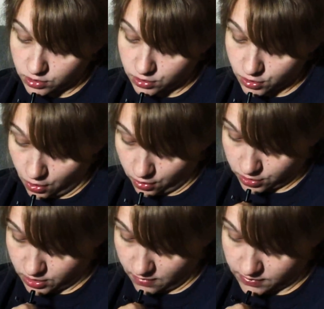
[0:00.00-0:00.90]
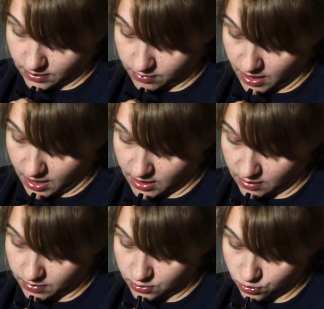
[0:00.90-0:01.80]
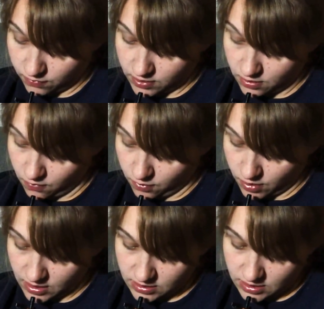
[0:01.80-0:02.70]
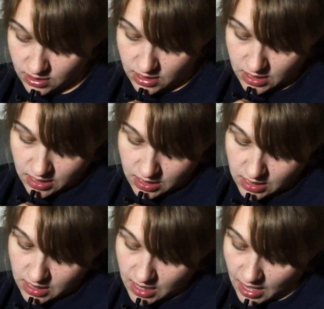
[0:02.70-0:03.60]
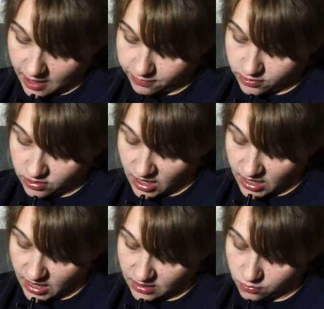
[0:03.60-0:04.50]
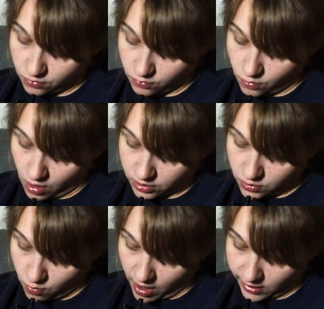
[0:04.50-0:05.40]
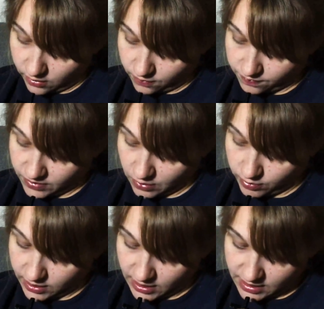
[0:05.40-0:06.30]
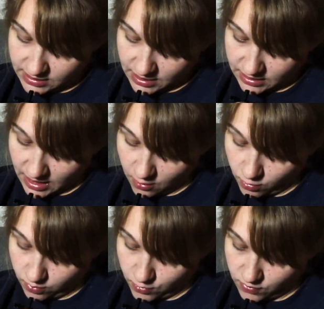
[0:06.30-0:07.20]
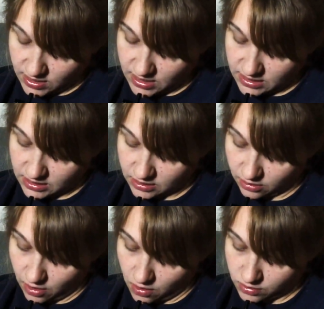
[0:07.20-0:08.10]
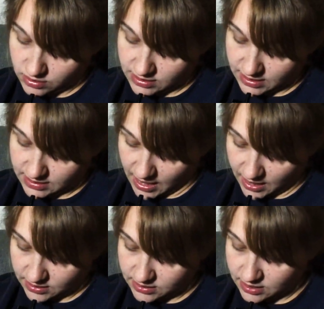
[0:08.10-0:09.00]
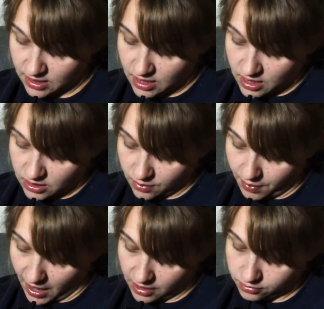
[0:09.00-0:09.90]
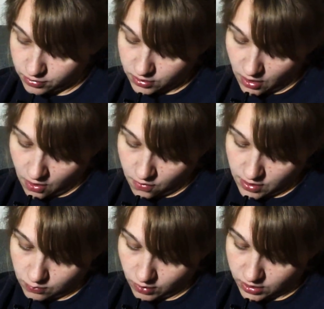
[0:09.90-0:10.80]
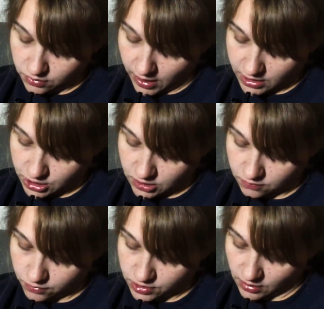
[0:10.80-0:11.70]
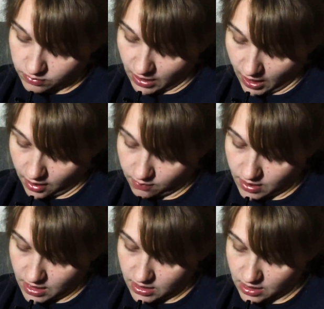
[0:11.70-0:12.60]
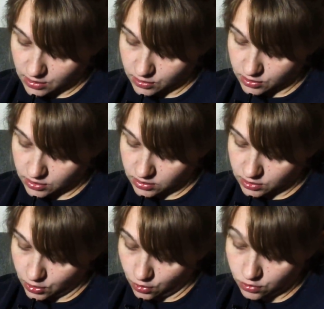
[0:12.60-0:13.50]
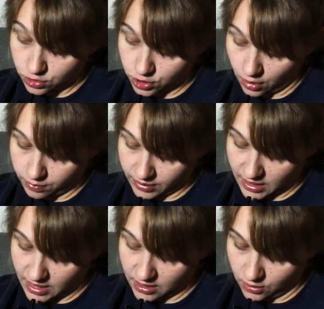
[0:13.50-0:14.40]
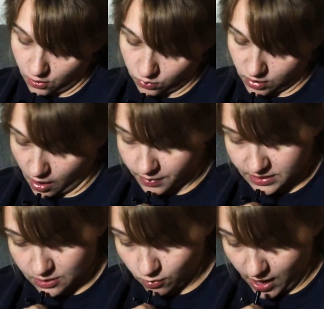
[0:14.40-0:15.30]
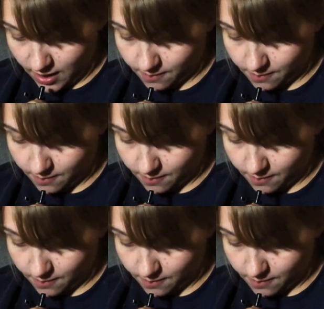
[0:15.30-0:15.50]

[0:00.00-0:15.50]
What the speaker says: cart of some kind had been driven over it. After they had walked a while, they realized that they were moving in long zigzags. The path would go in one direction for some time and then turn sharply and go the opposite way.